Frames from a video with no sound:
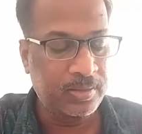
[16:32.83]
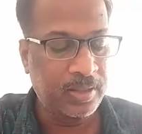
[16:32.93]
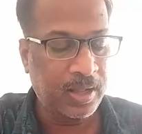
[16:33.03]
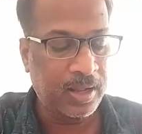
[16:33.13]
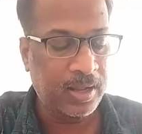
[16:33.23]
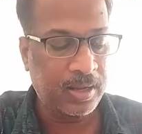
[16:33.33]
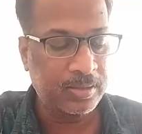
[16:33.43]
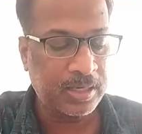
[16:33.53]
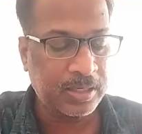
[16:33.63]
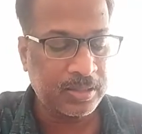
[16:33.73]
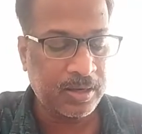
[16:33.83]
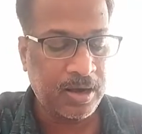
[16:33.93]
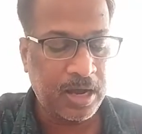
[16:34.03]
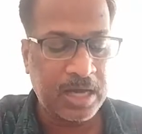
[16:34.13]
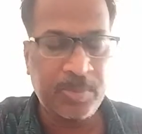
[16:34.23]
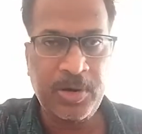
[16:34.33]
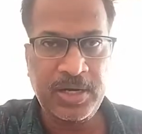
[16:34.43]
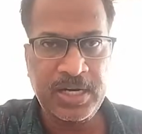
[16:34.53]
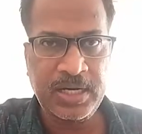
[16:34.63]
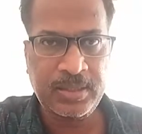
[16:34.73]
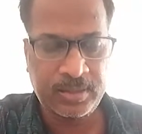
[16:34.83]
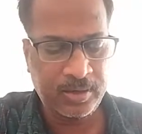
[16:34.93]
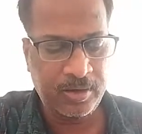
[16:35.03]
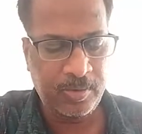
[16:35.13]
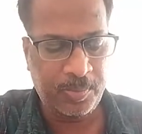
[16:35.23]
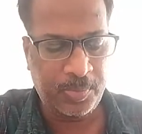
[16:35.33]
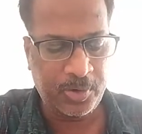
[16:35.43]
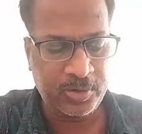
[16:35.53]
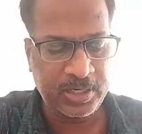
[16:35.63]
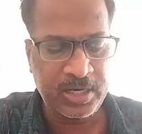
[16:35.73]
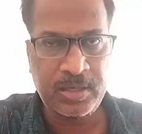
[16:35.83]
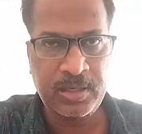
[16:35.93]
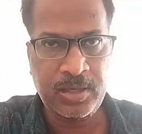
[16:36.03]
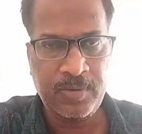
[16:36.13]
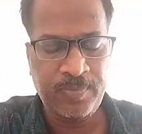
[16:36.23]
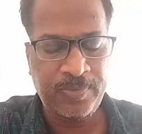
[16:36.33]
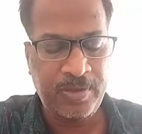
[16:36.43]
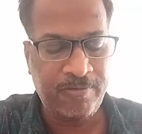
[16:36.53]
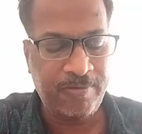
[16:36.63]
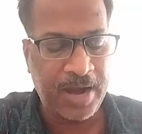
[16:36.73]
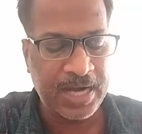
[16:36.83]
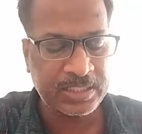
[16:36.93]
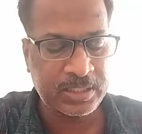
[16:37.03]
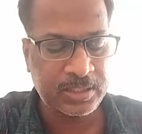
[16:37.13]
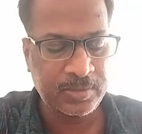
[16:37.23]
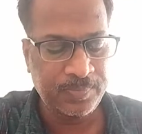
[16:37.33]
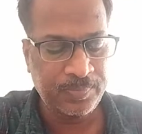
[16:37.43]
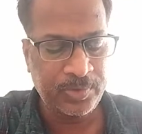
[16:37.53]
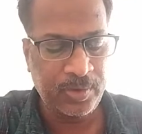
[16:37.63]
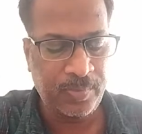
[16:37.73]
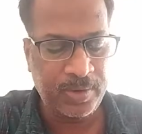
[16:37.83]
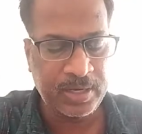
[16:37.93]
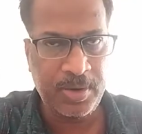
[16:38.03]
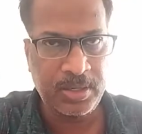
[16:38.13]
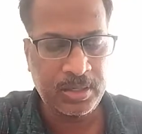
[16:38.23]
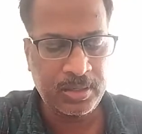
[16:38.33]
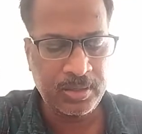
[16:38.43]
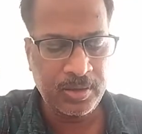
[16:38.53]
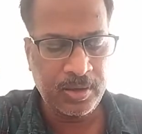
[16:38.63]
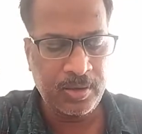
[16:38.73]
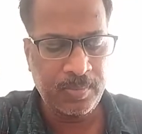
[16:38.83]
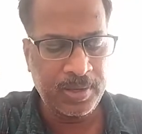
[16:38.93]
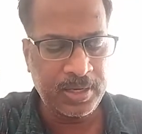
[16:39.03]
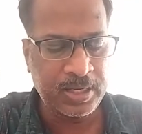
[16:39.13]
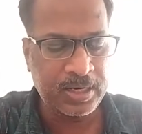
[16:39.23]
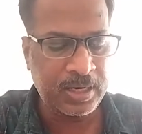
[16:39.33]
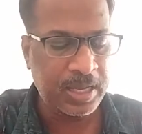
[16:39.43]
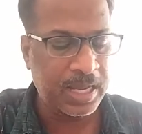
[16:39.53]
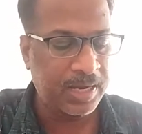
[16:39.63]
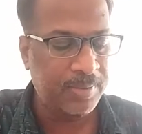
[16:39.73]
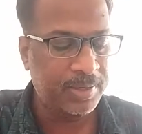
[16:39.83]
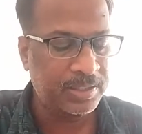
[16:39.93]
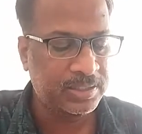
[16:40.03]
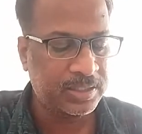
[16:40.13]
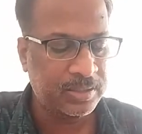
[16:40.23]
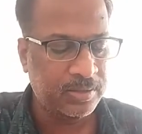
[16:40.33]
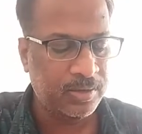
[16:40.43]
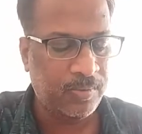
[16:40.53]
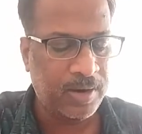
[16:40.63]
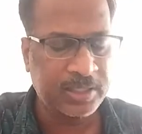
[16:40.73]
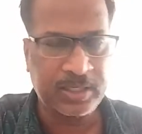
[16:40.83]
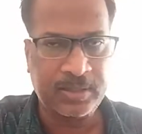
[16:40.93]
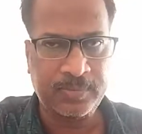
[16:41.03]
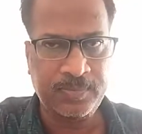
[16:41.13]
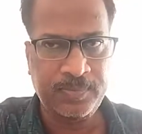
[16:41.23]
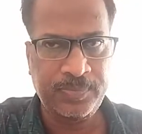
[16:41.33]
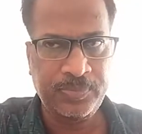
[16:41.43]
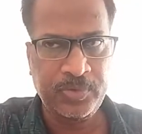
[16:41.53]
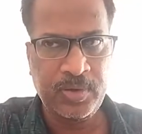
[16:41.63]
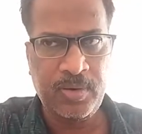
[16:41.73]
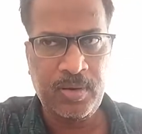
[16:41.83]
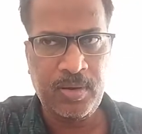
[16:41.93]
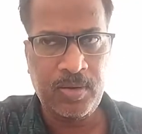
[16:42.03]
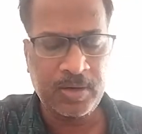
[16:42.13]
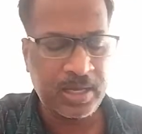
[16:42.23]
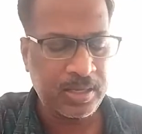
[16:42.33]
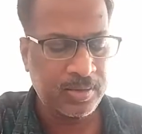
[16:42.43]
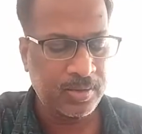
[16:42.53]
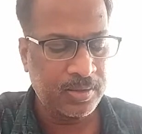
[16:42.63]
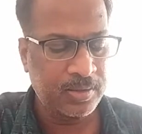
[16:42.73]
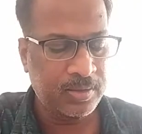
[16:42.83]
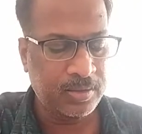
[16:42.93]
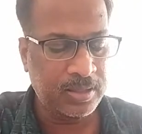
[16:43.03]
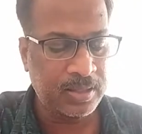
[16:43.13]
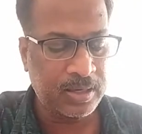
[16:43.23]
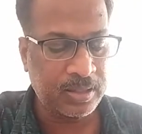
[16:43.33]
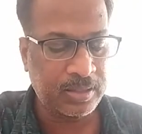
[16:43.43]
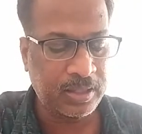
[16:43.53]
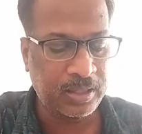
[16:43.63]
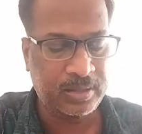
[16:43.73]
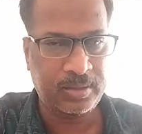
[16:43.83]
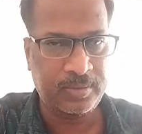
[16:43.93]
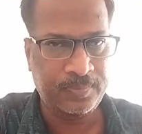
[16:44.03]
That are the carbohydrates, proteins, fats, vitamins, mineral elements, water. Okay, so these are the 6: